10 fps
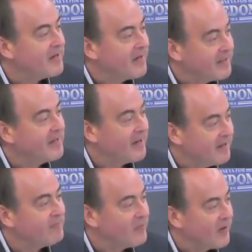and
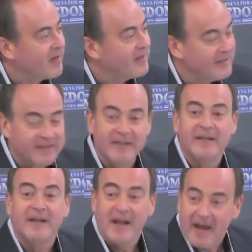get brakes
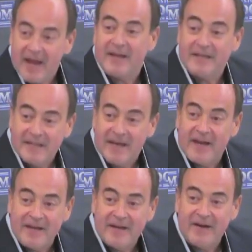any
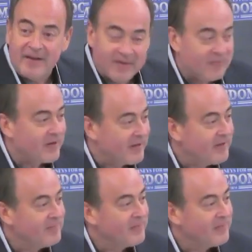day of the week.